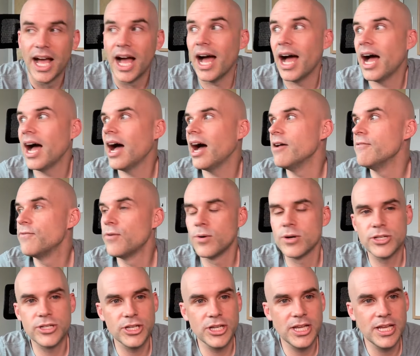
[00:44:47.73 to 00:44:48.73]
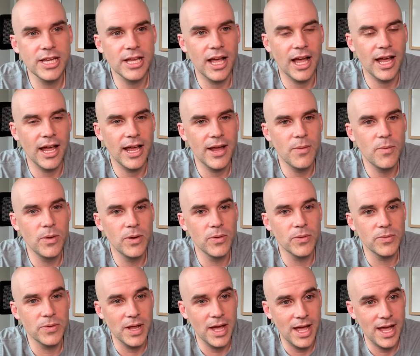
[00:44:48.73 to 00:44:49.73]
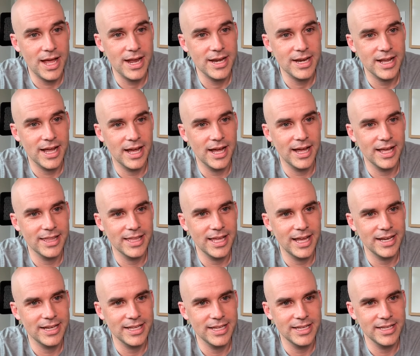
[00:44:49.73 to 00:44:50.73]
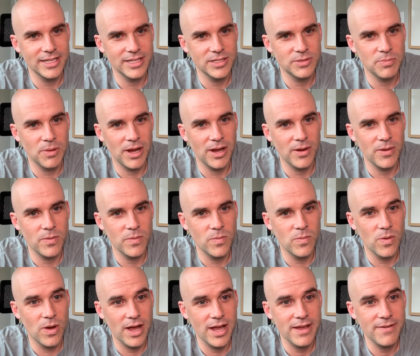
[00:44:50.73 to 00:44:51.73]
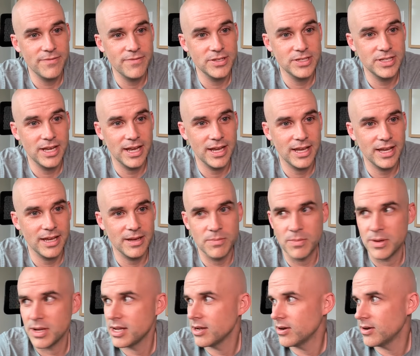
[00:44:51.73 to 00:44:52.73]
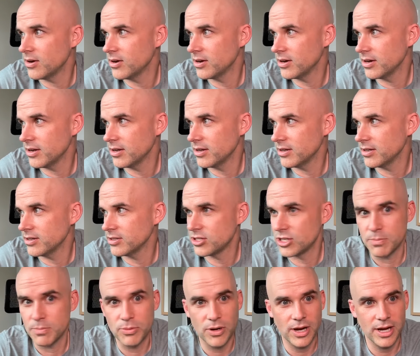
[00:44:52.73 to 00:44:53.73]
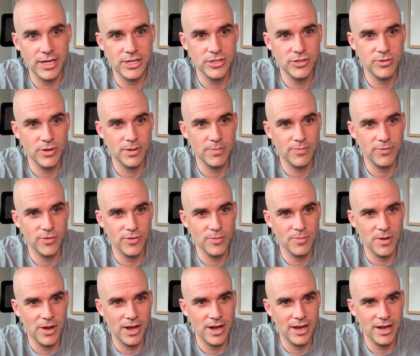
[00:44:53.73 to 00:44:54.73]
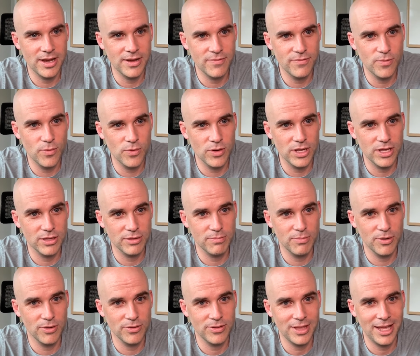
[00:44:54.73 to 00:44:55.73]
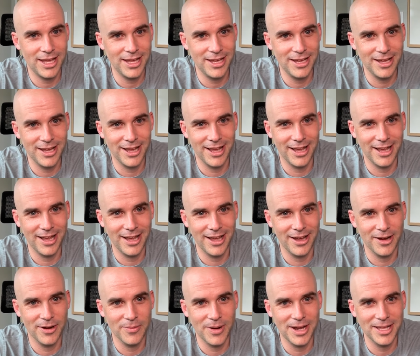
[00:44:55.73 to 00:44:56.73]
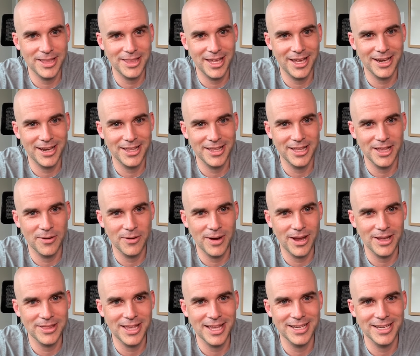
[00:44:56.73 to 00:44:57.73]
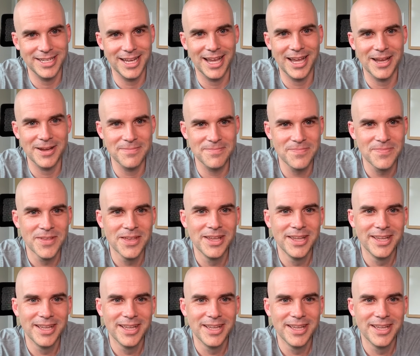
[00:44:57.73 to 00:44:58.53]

Unfortunately, Vegas? I will not. That is, my wife is taking me on a surprise trip for my 40th birthday, right then around that time.